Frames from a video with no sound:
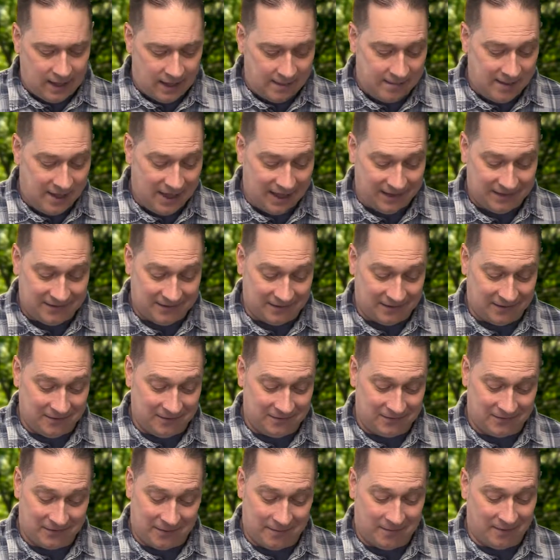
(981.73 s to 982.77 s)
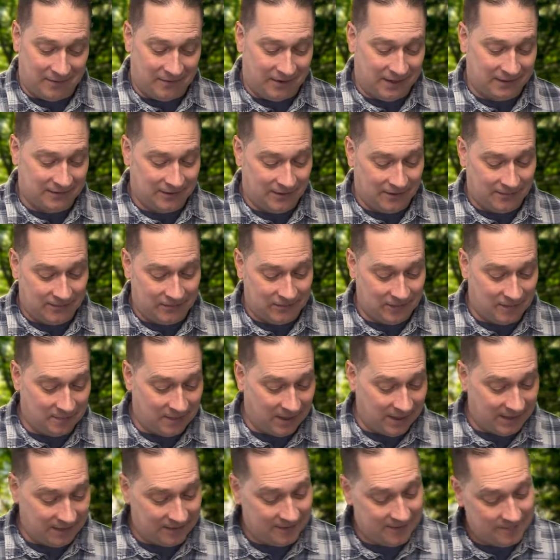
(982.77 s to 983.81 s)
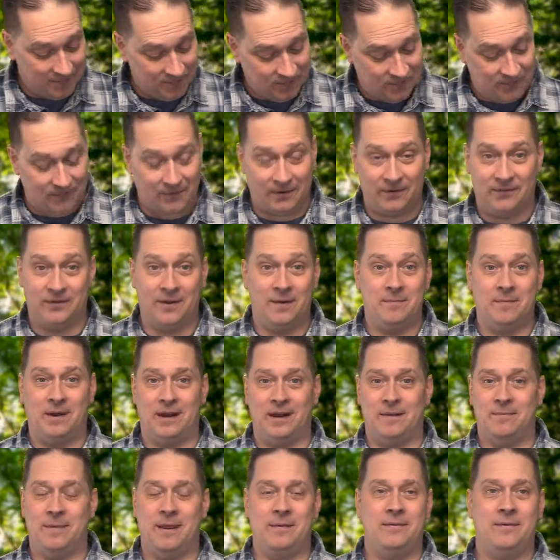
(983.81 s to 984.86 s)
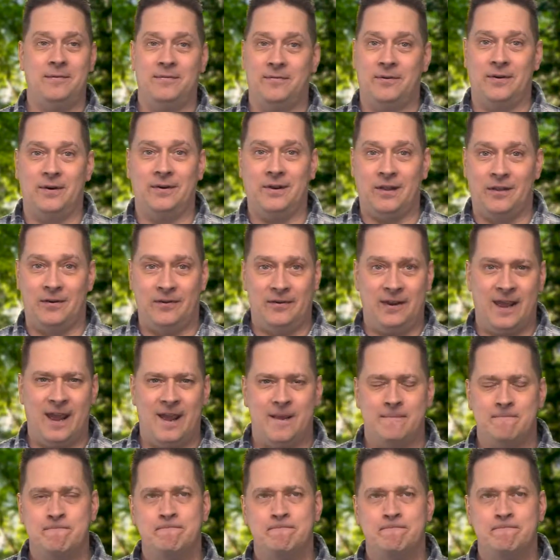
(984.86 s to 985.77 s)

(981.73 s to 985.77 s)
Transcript: that's a good sermon right there for somebody, for somebody, maybe for another day.